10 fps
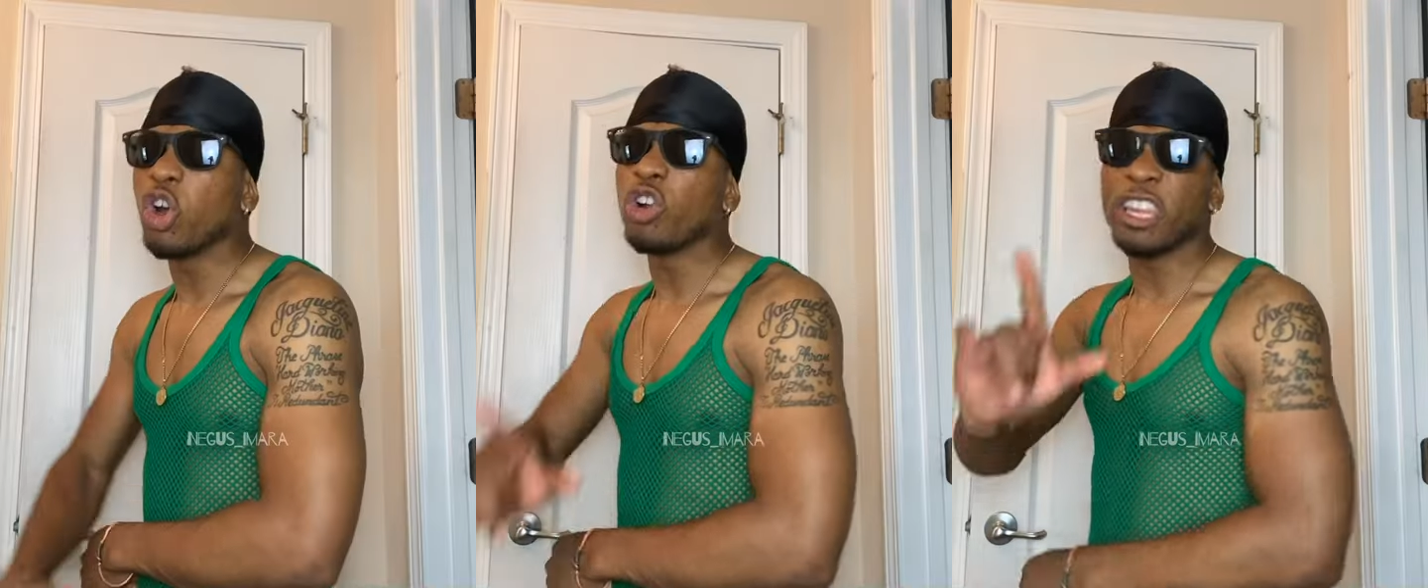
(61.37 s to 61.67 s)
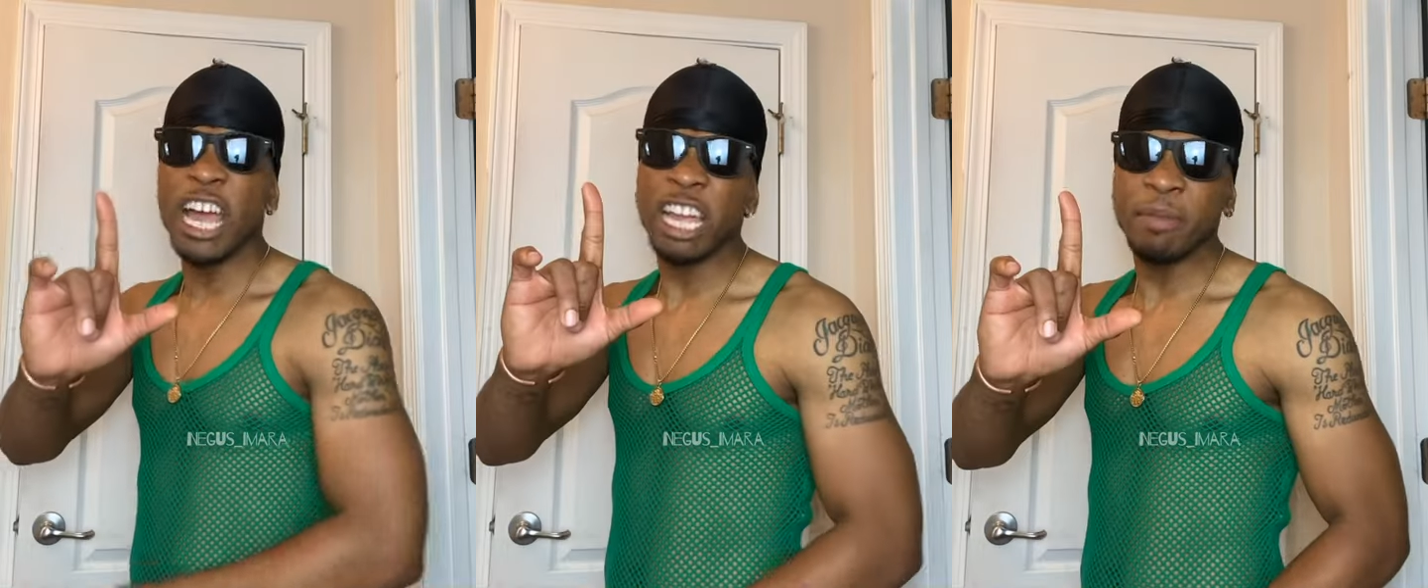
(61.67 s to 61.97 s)

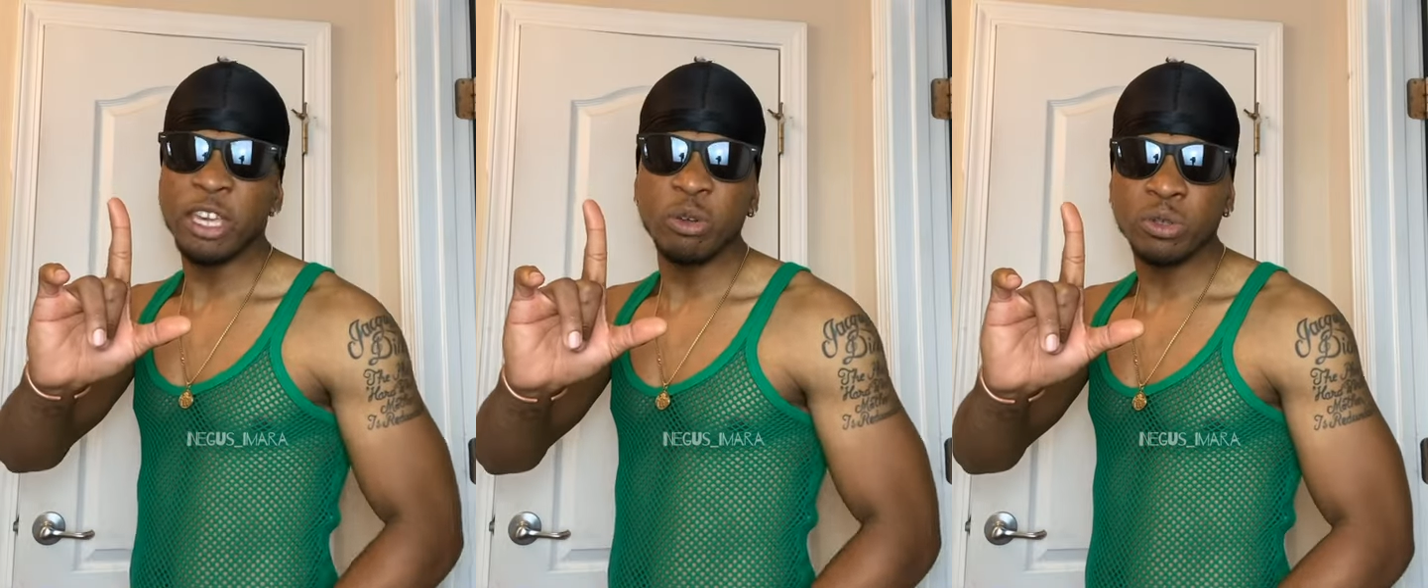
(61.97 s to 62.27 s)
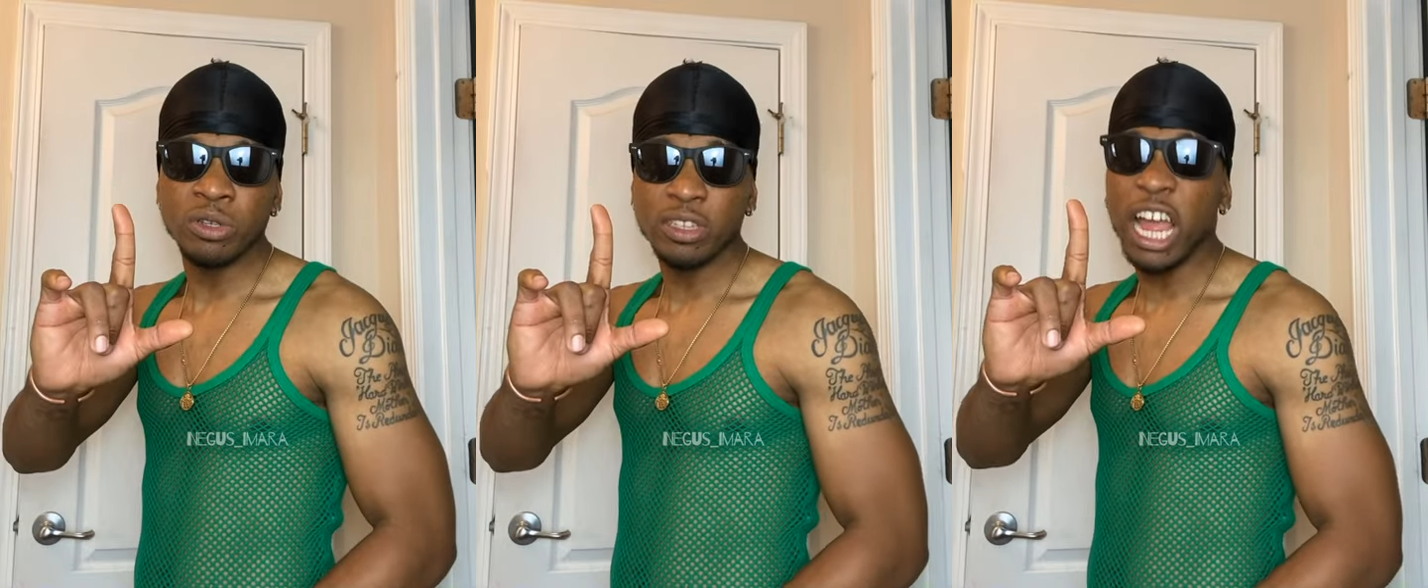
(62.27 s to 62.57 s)
Don't thank me,
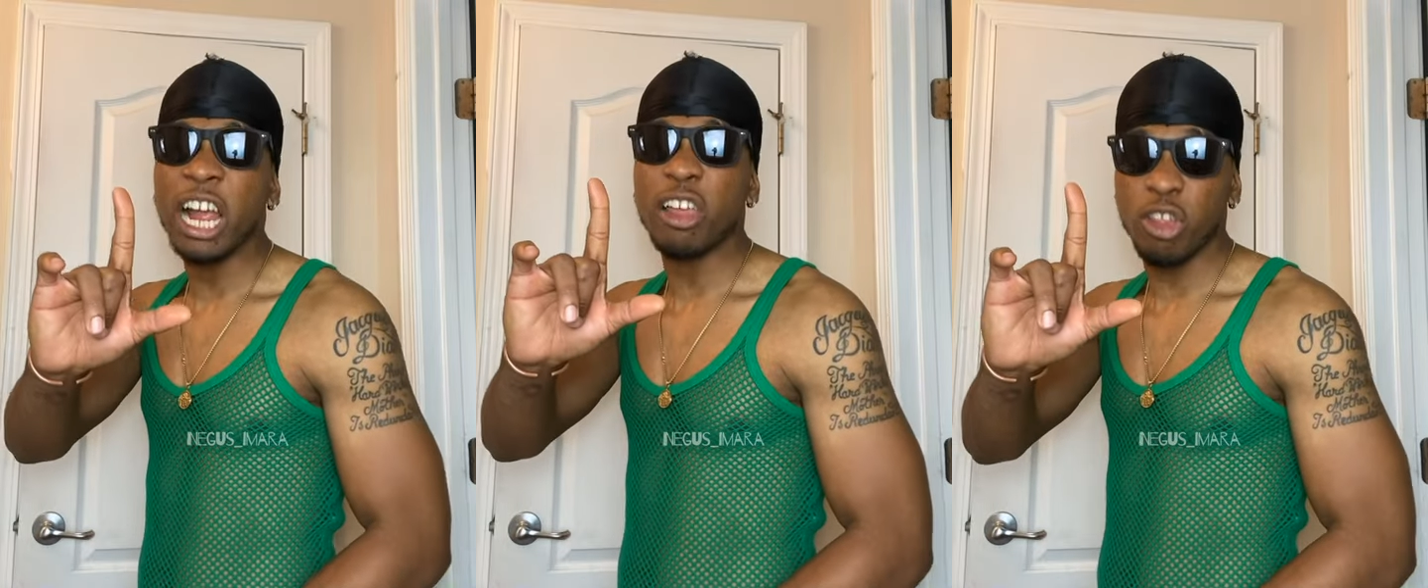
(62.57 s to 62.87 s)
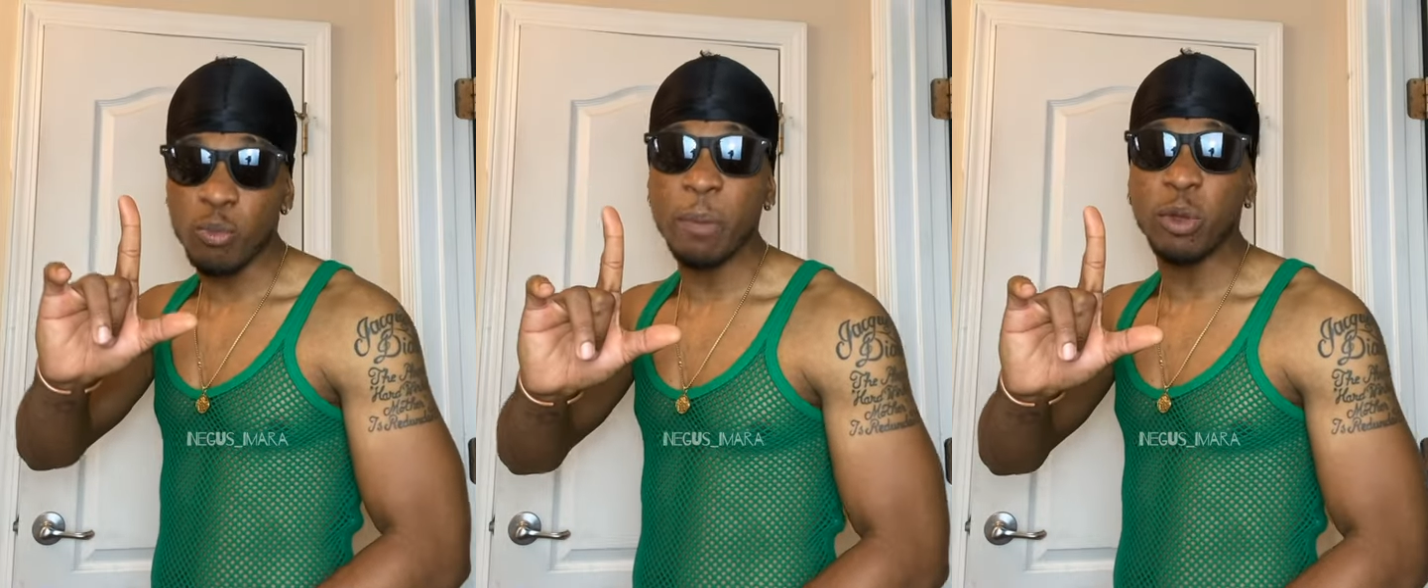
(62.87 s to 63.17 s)
you. Thank
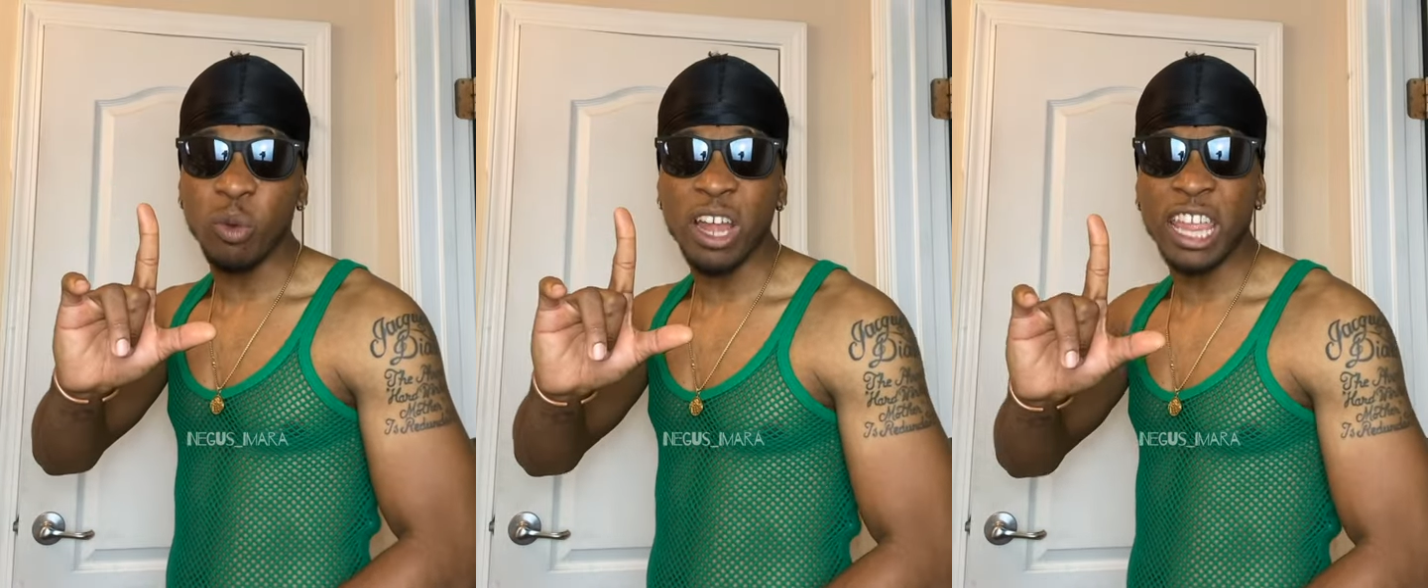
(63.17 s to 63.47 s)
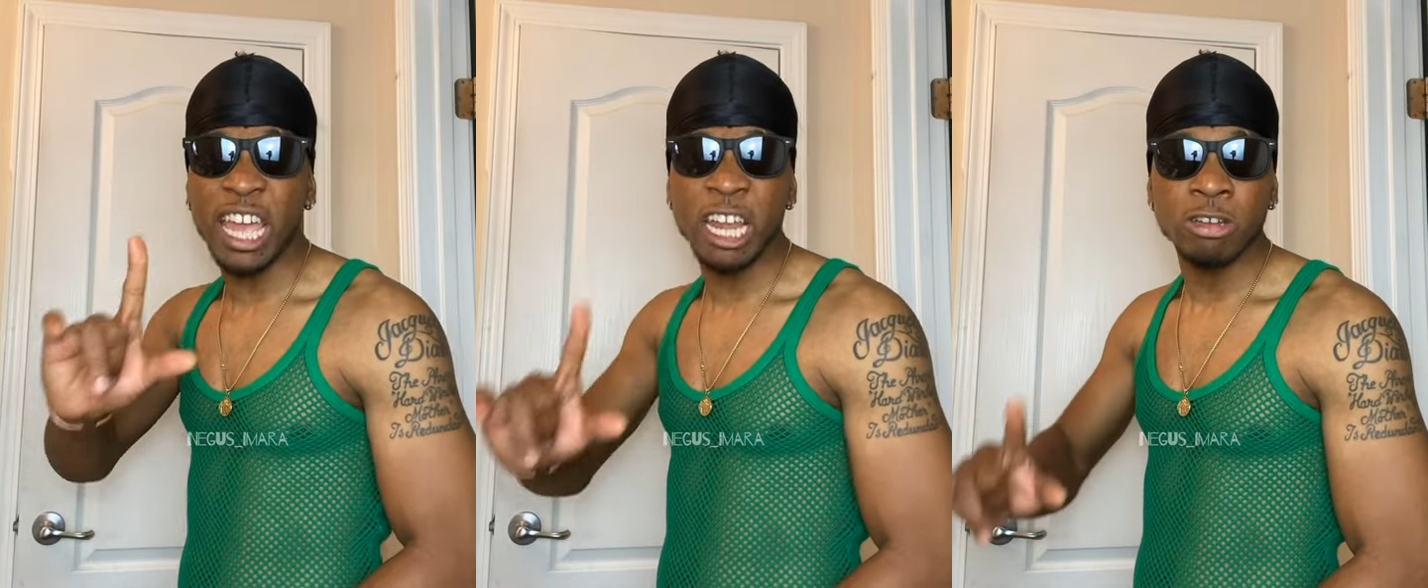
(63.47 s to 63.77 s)
us for me put
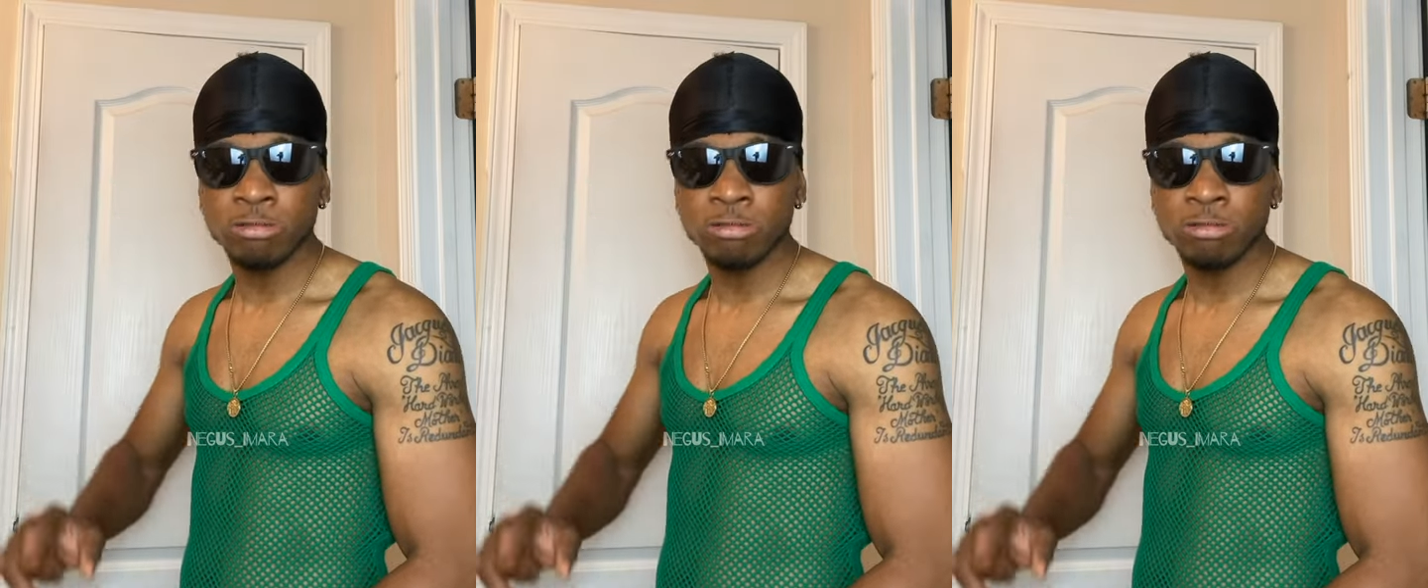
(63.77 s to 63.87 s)
water in.